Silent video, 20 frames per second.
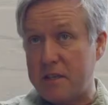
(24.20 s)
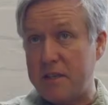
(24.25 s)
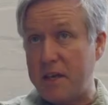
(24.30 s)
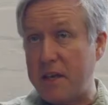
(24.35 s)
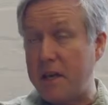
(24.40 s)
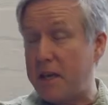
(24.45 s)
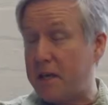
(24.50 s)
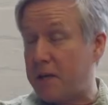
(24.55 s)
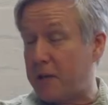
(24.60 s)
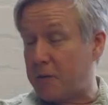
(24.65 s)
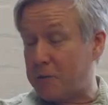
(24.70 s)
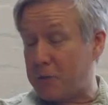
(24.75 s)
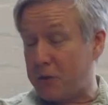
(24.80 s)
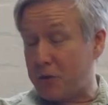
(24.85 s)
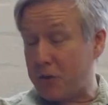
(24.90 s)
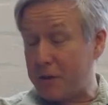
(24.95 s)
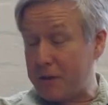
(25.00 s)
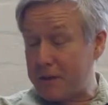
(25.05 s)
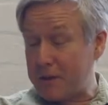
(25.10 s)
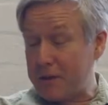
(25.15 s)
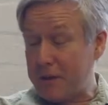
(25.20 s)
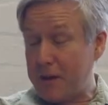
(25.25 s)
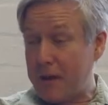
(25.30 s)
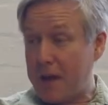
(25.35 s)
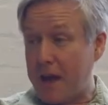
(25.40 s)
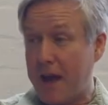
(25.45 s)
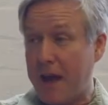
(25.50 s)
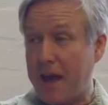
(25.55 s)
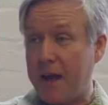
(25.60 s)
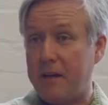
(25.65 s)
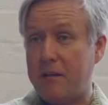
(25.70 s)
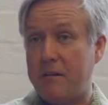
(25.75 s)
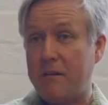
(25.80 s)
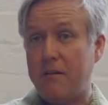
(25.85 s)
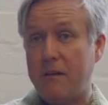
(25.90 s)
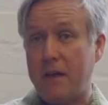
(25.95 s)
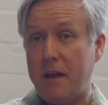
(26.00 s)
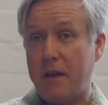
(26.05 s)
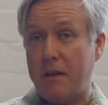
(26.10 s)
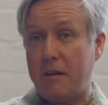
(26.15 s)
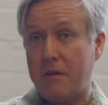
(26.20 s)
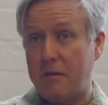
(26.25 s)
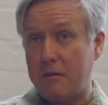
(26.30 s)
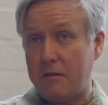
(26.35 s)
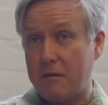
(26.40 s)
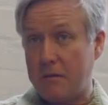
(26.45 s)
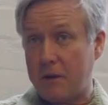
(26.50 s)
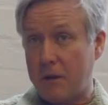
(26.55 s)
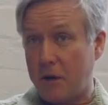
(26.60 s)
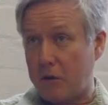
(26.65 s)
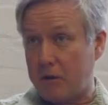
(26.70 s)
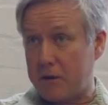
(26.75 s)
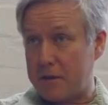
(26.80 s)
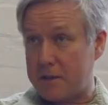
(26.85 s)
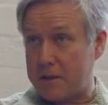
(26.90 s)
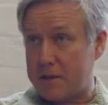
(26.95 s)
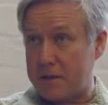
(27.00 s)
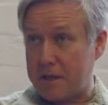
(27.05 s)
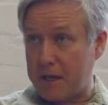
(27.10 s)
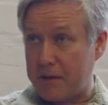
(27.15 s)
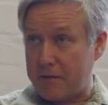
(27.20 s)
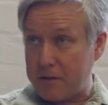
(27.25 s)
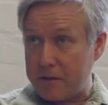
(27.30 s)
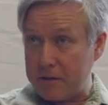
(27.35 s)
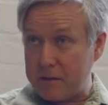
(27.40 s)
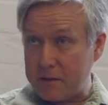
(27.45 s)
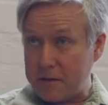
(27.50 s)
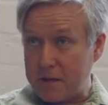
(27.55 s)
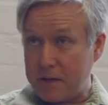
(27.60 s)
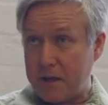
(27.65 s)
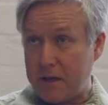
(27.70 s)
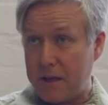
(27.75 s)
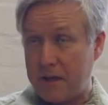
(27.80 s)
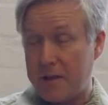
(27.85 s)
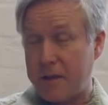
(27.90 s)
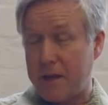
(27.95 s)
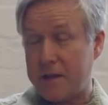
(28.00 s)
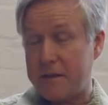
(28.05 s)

a dinky little port, and then gold is discovered in the